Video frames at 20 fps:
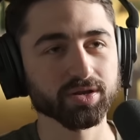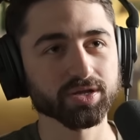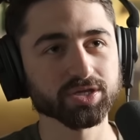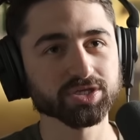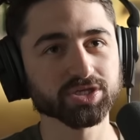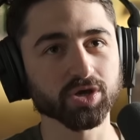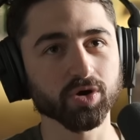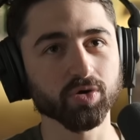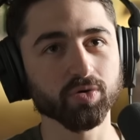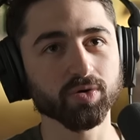
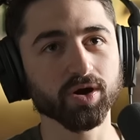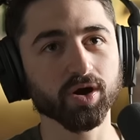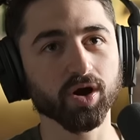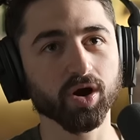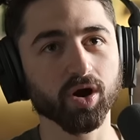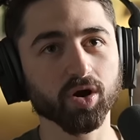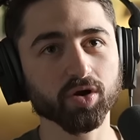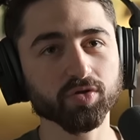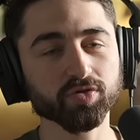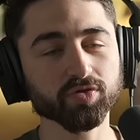so
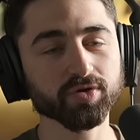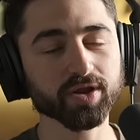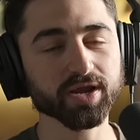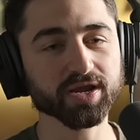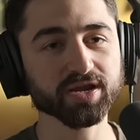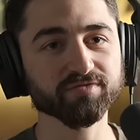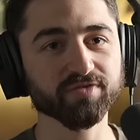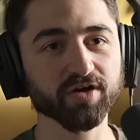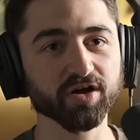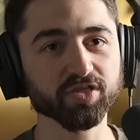are there
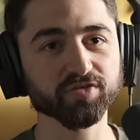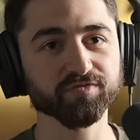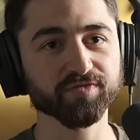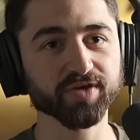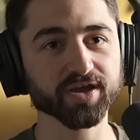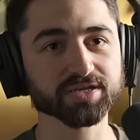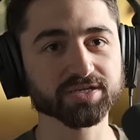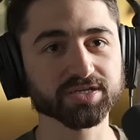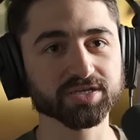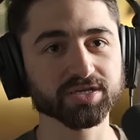negative health
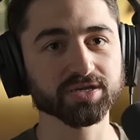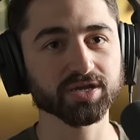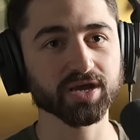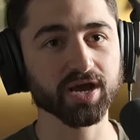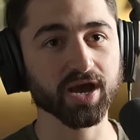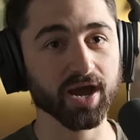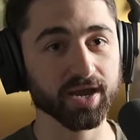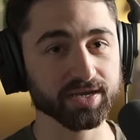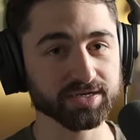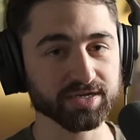effects
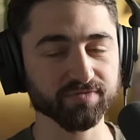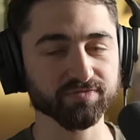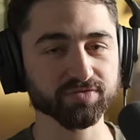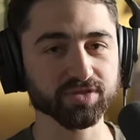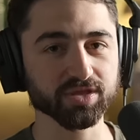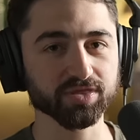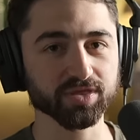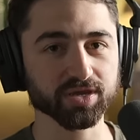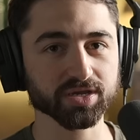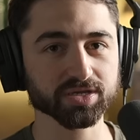i
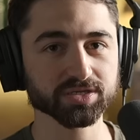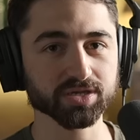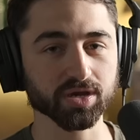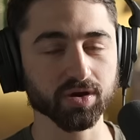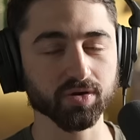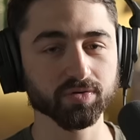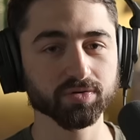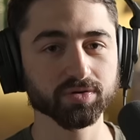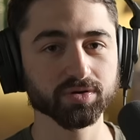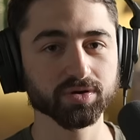definitely think
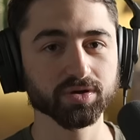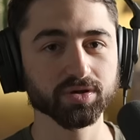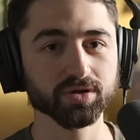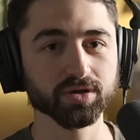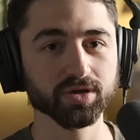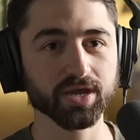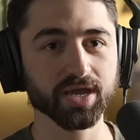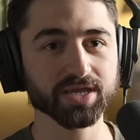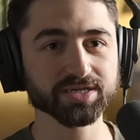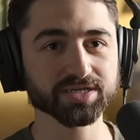so
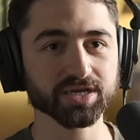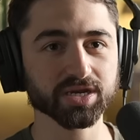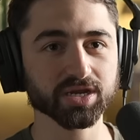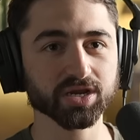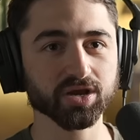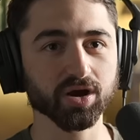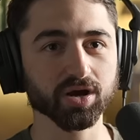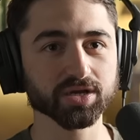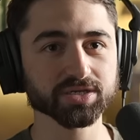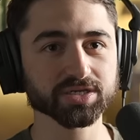is it going
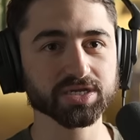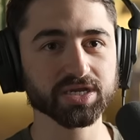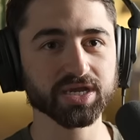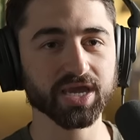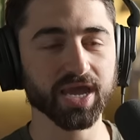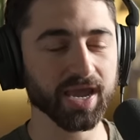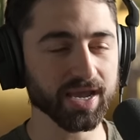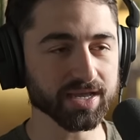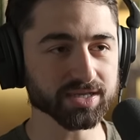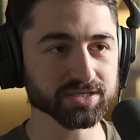to cause
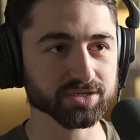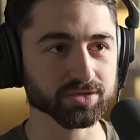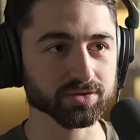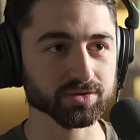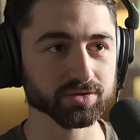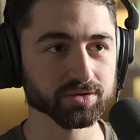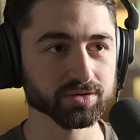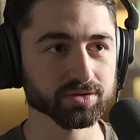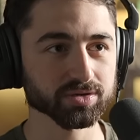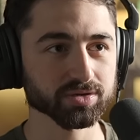
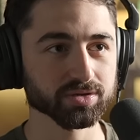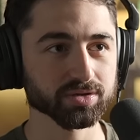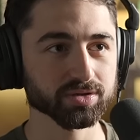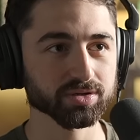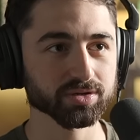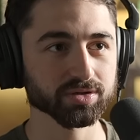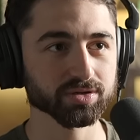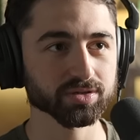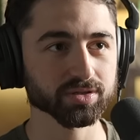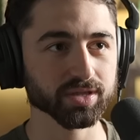cancer
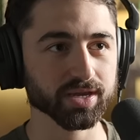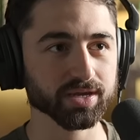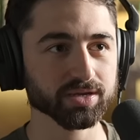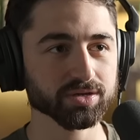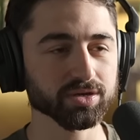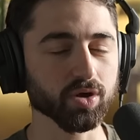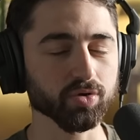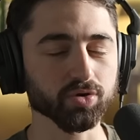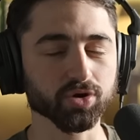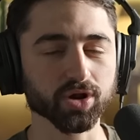like
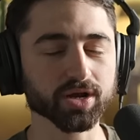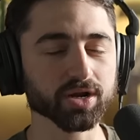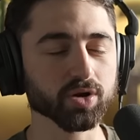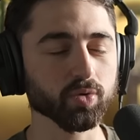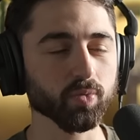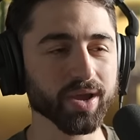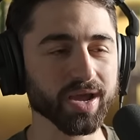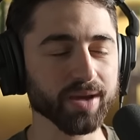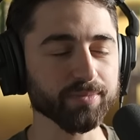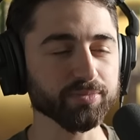no you're not
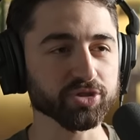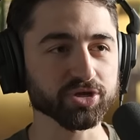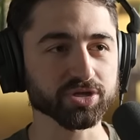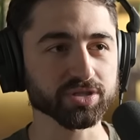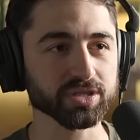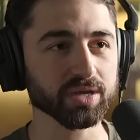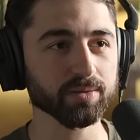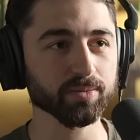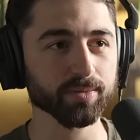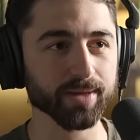going to wake up with a
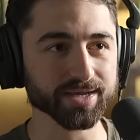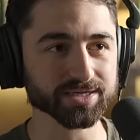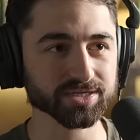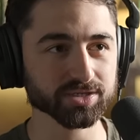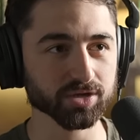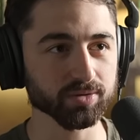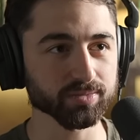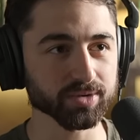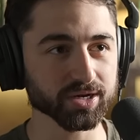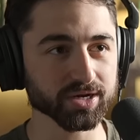
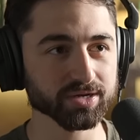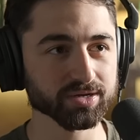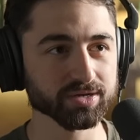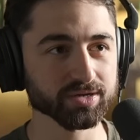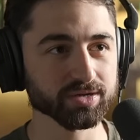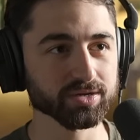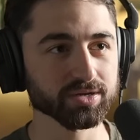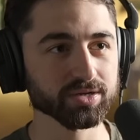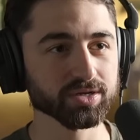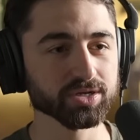glioblastoma
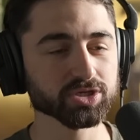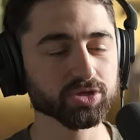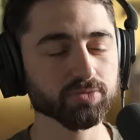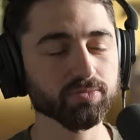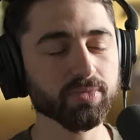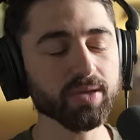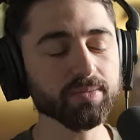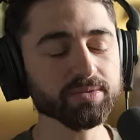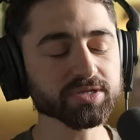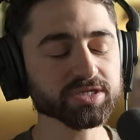Mm-hmm. So
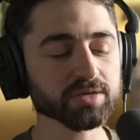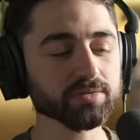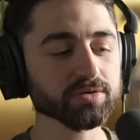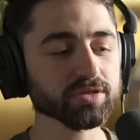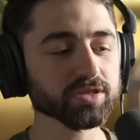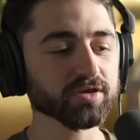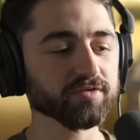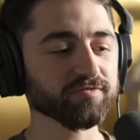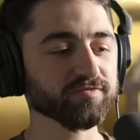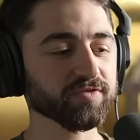maybe some
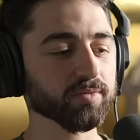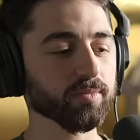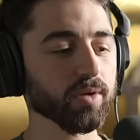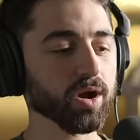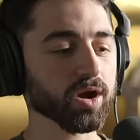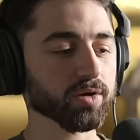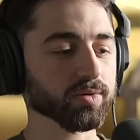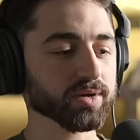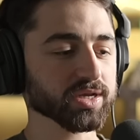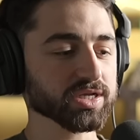of the fear
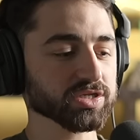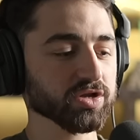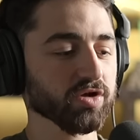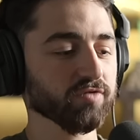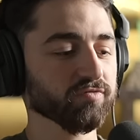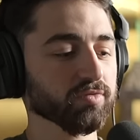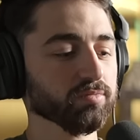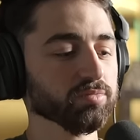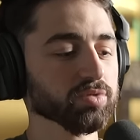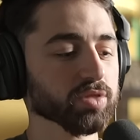mongering is
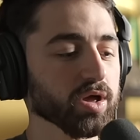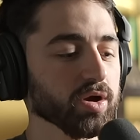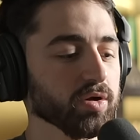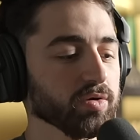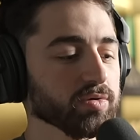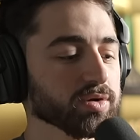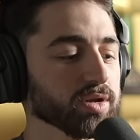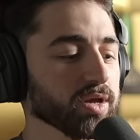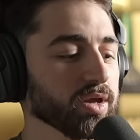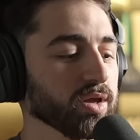
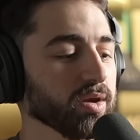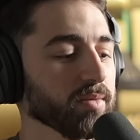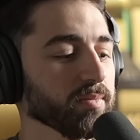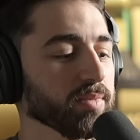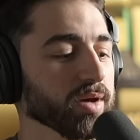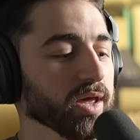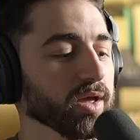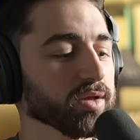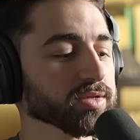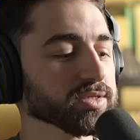overblown, mm-hmm.
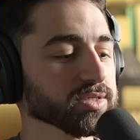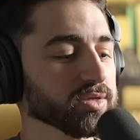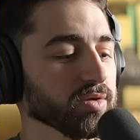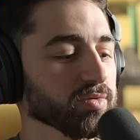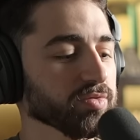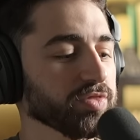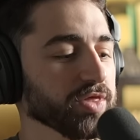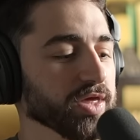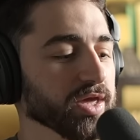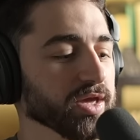but I also
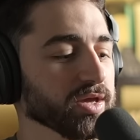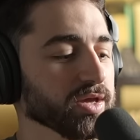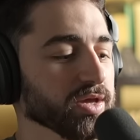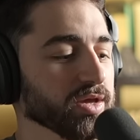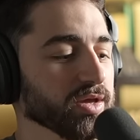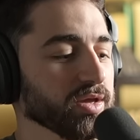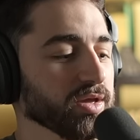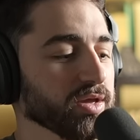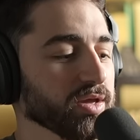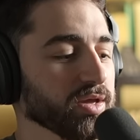don't think
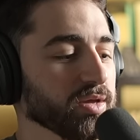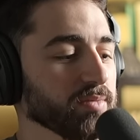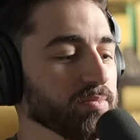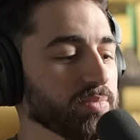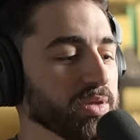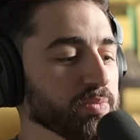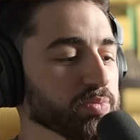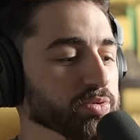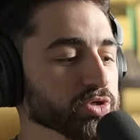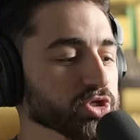
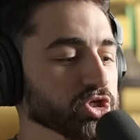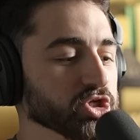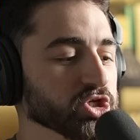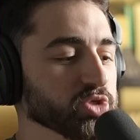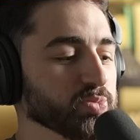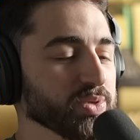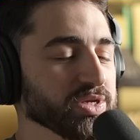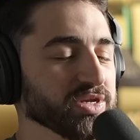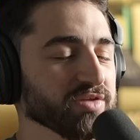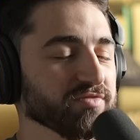people should
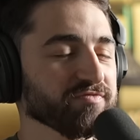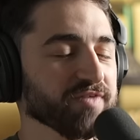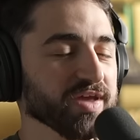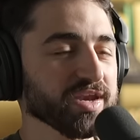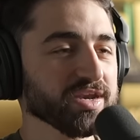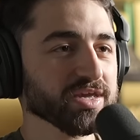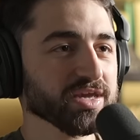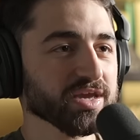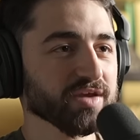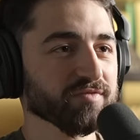just be
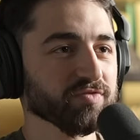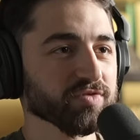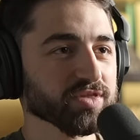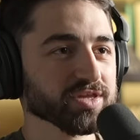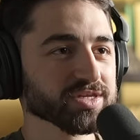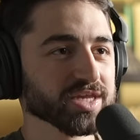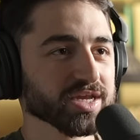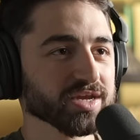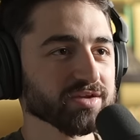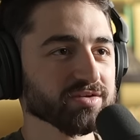defending it for
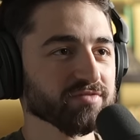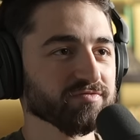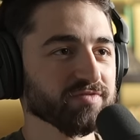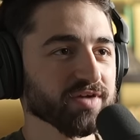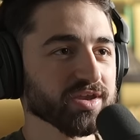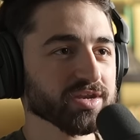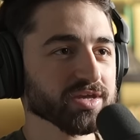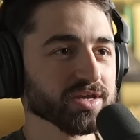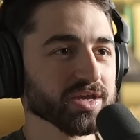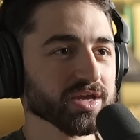the sake of
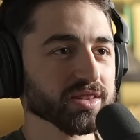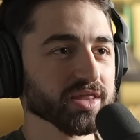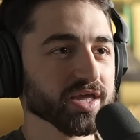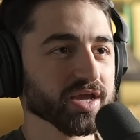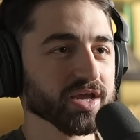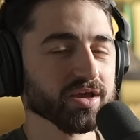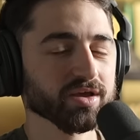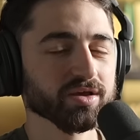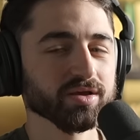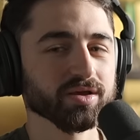defending it.
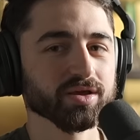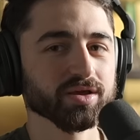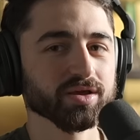Like,